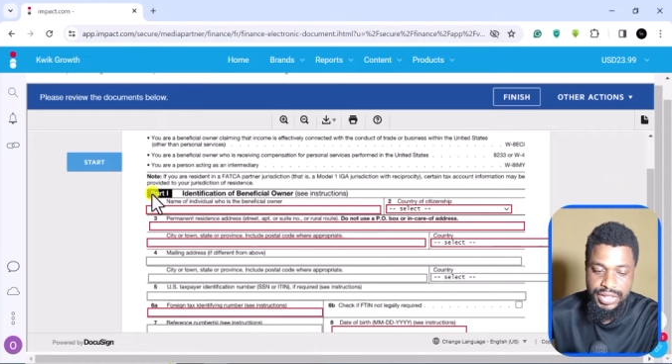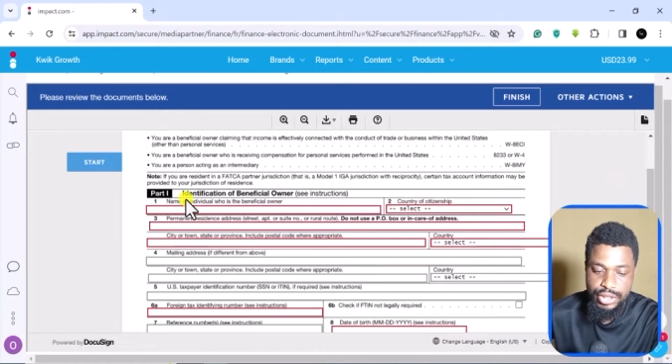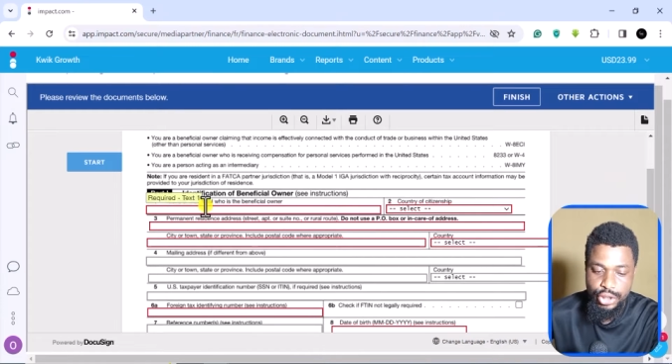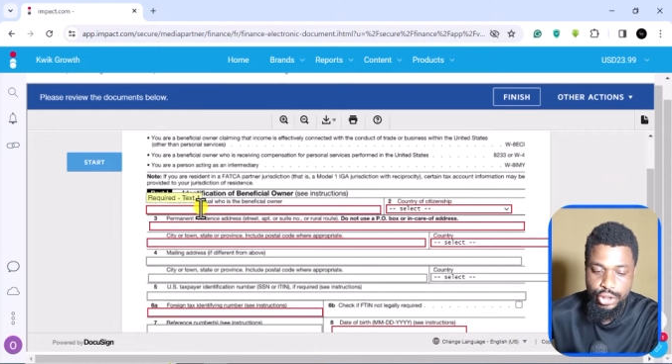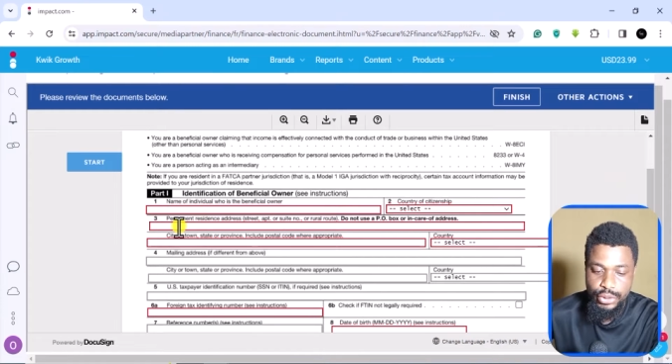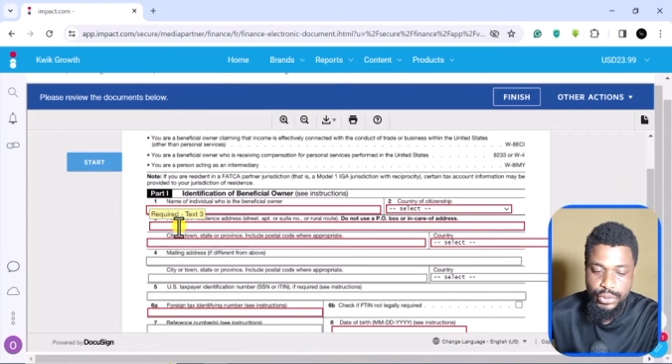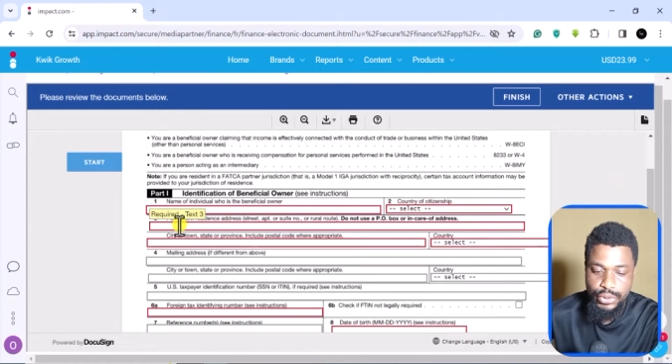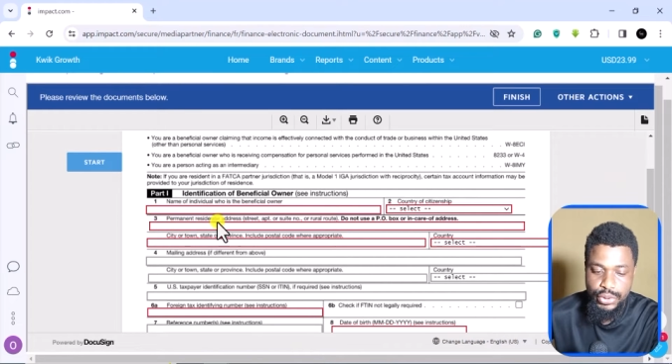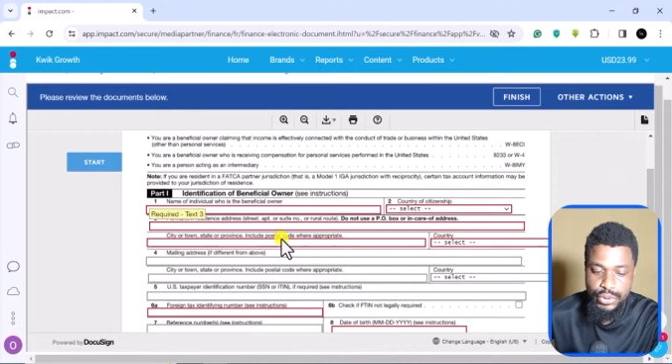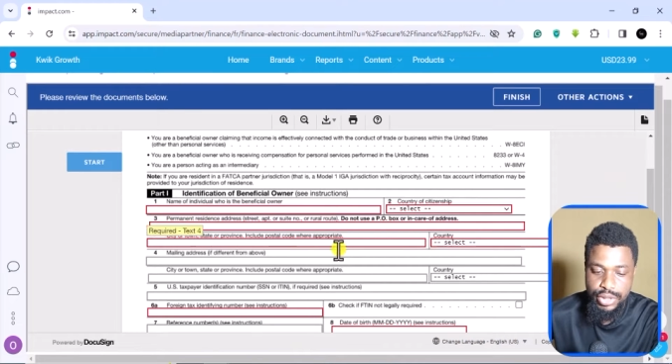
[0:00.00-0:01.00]
it
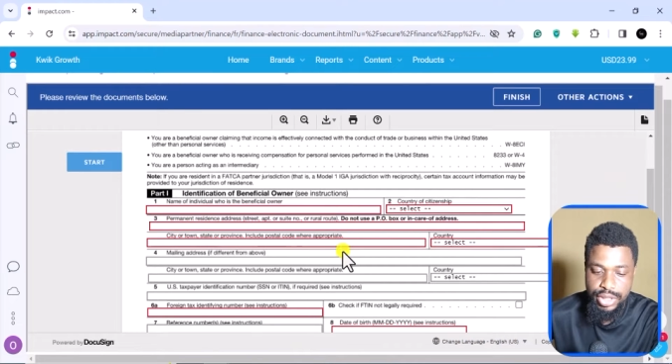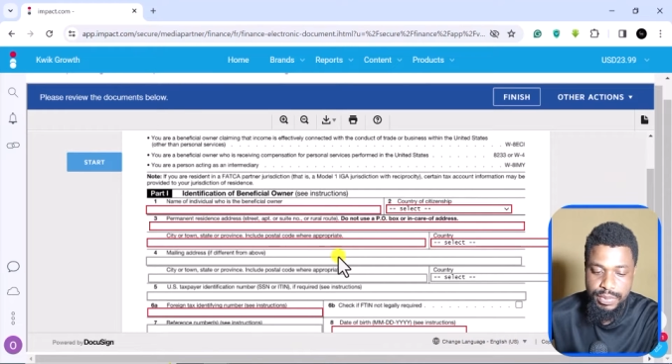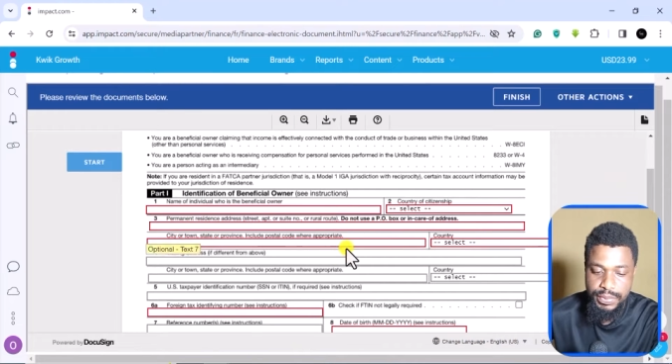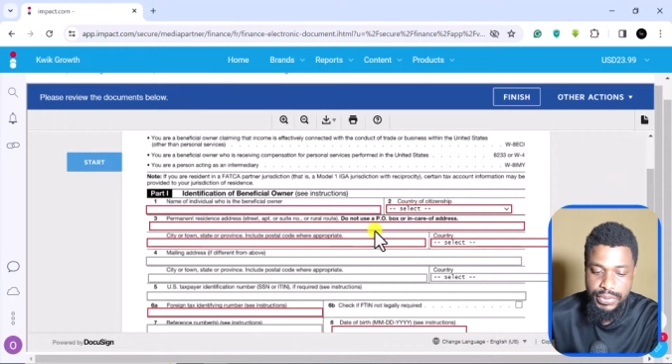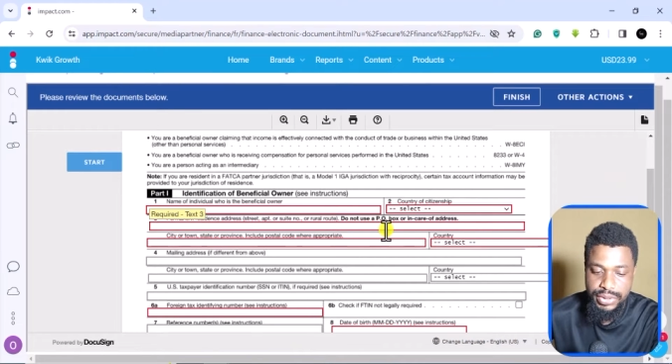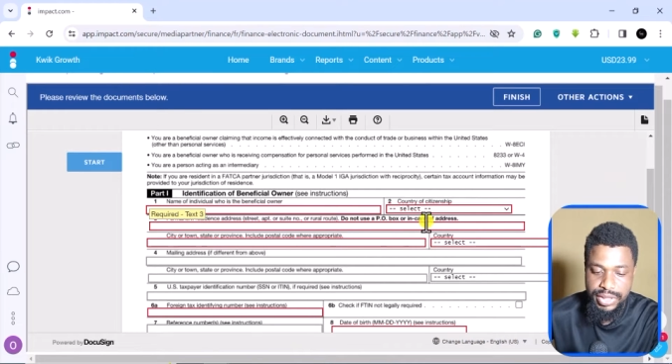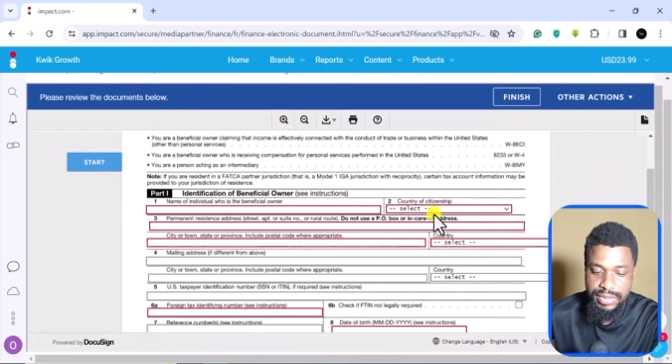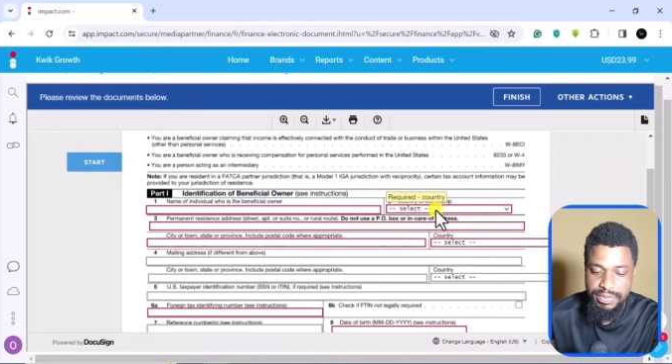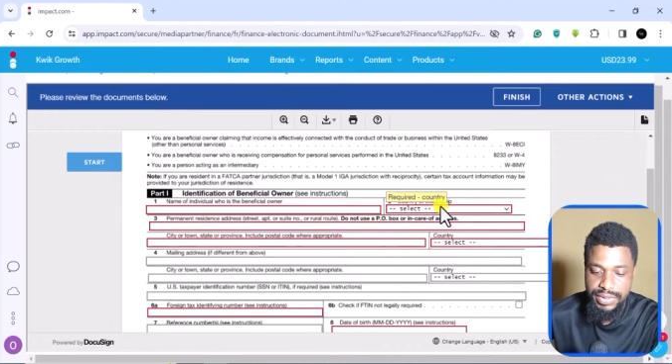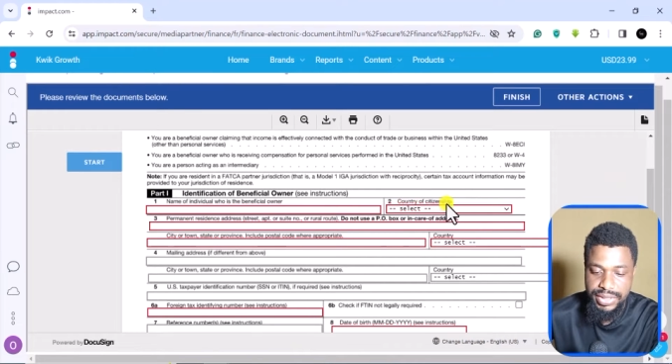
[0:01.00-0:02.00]
shows you the
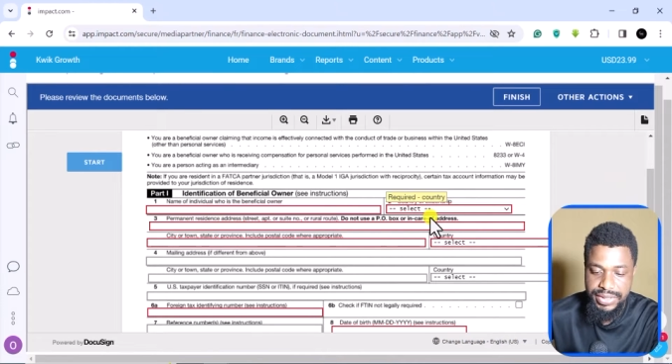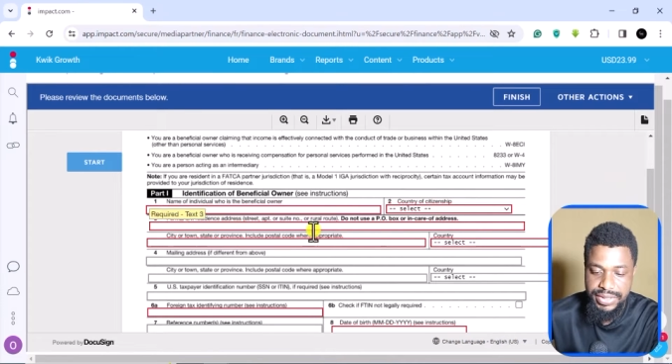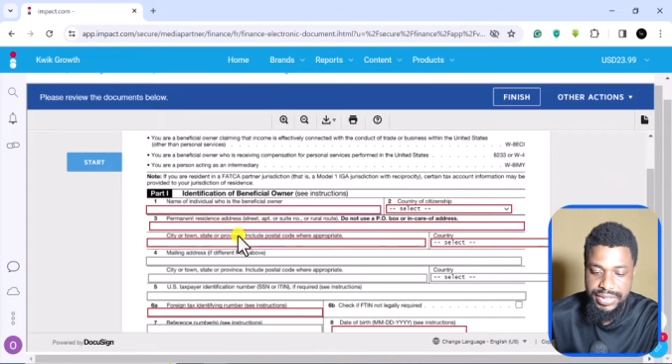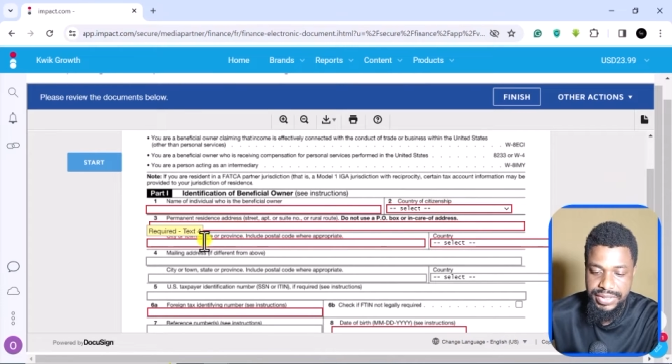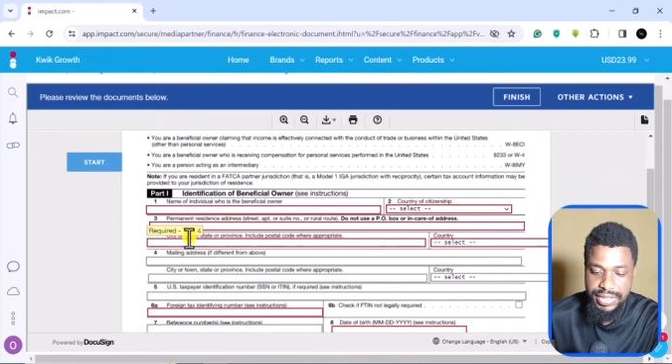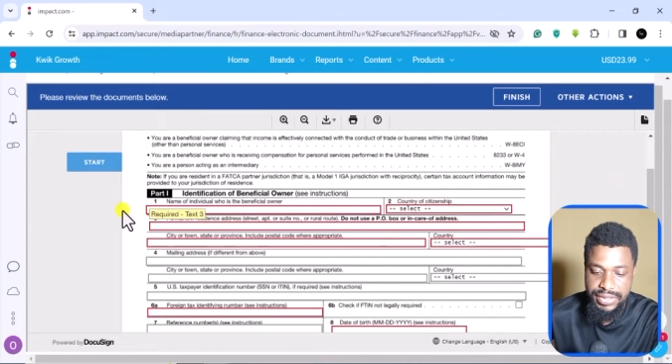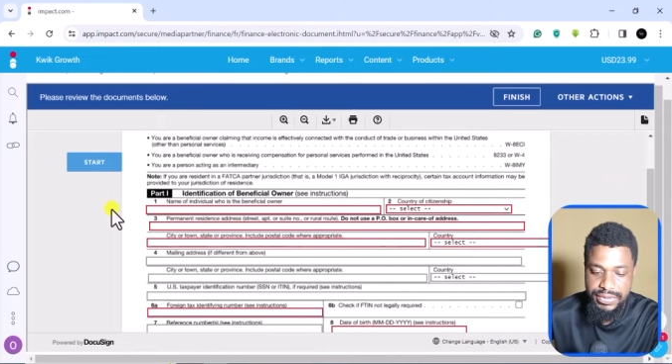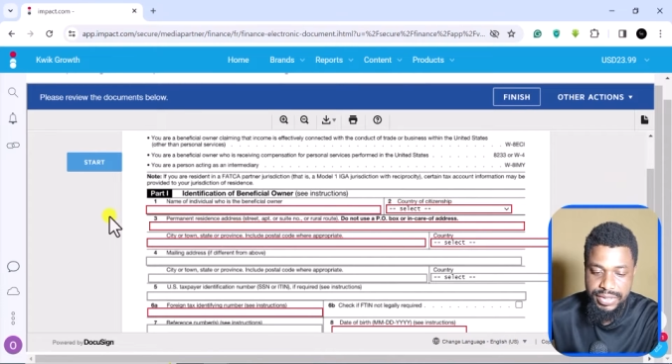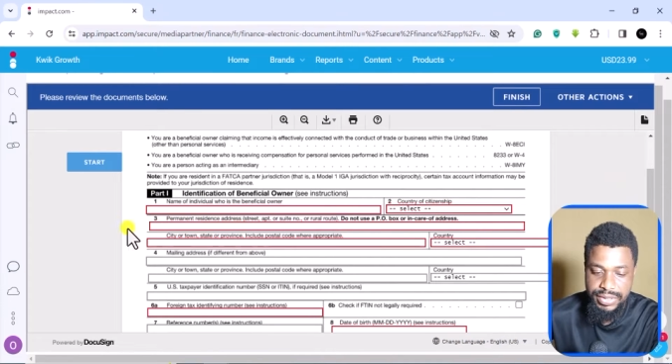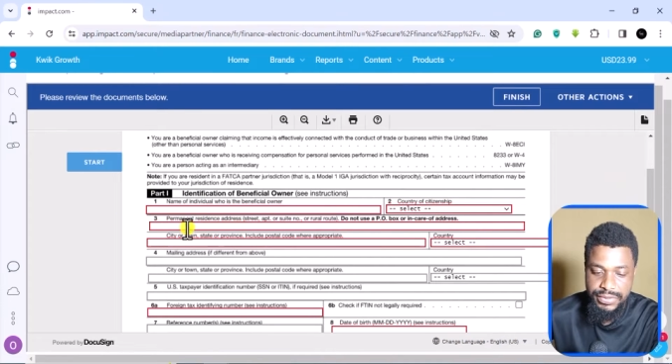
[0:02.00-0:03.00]
important places that you
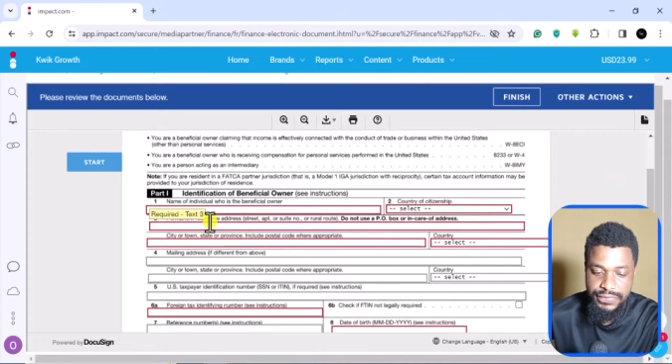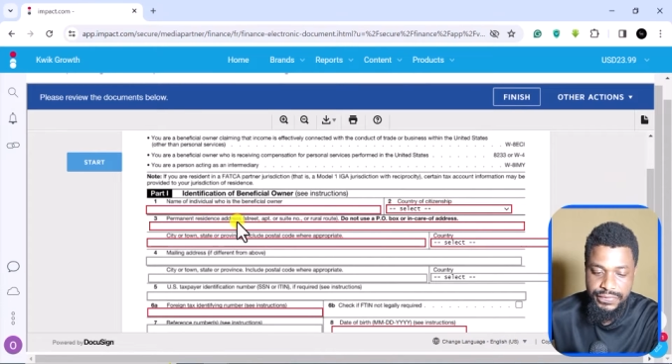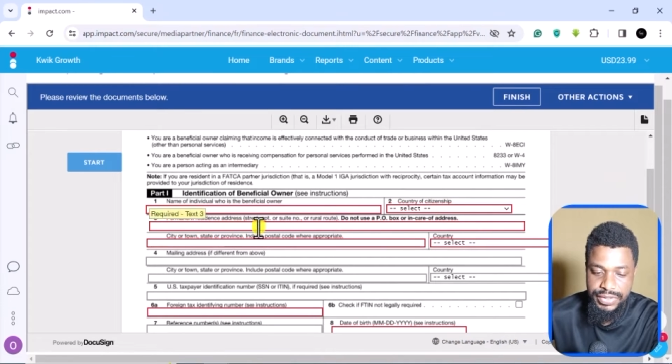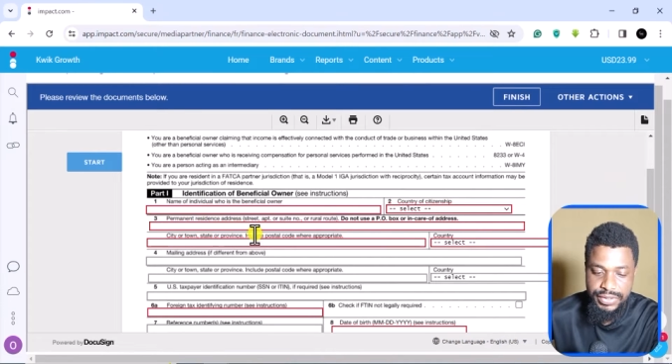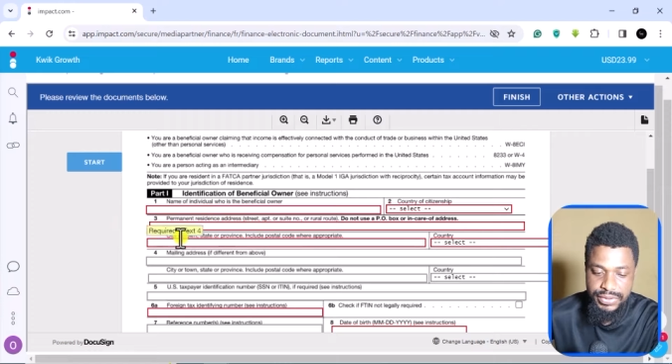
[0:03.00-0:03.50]
need to fill.